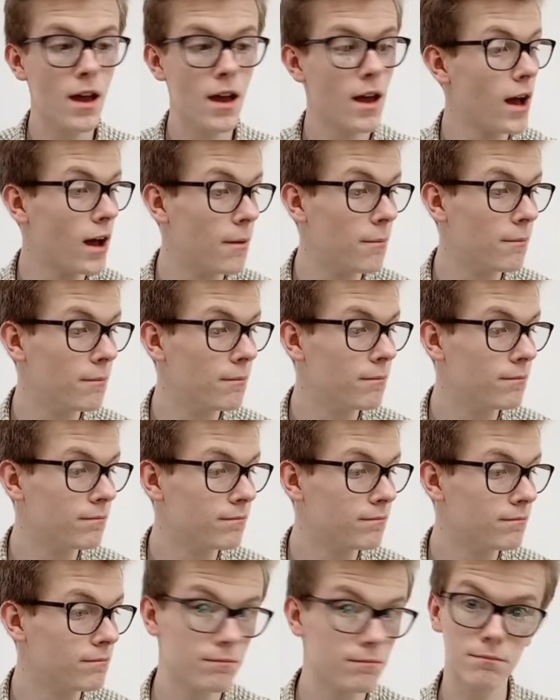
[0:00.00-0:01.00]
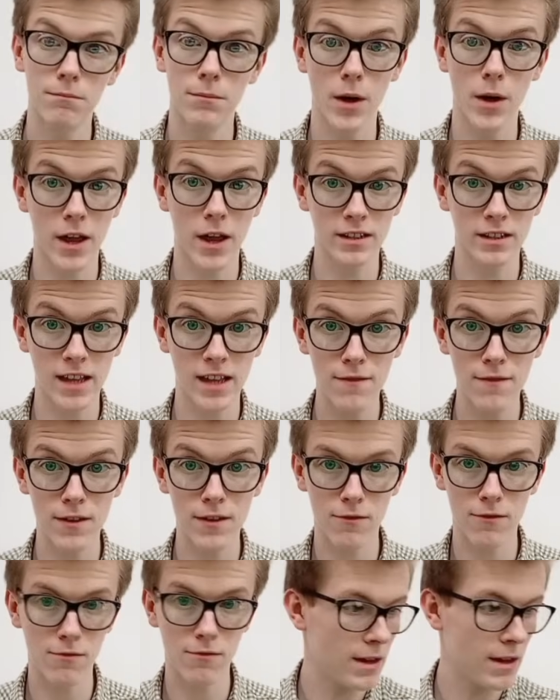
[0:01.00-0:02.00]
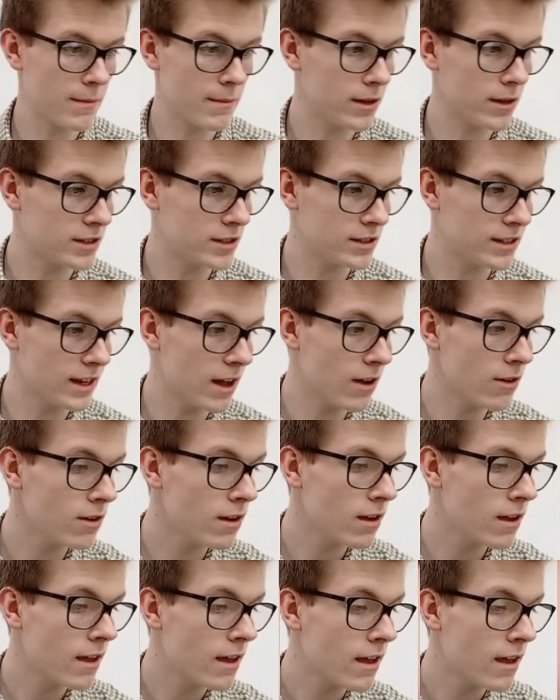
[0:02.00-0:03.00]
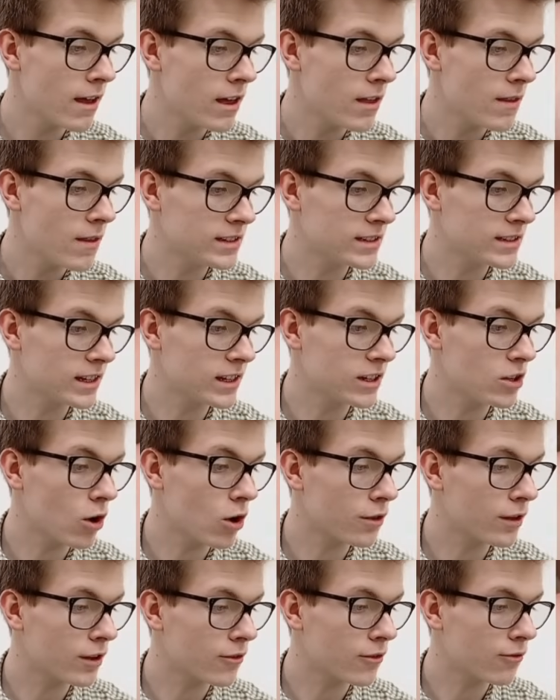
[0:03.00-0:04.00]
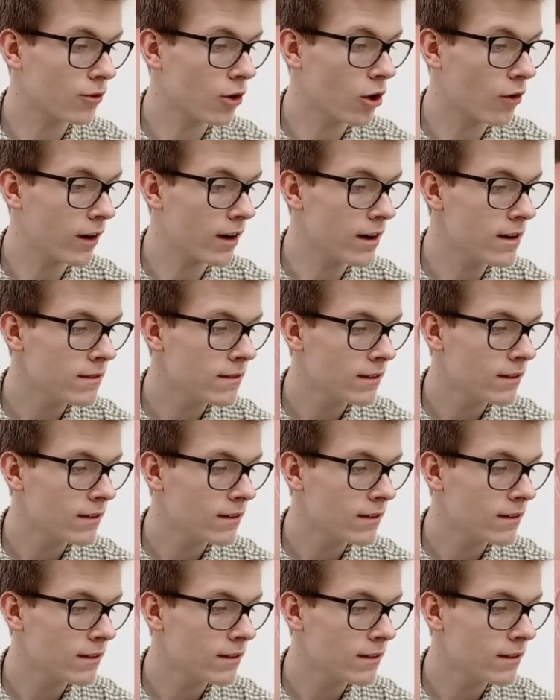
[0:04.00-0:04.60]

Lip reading: But I saved it from being melted down. This is a Gothic florin.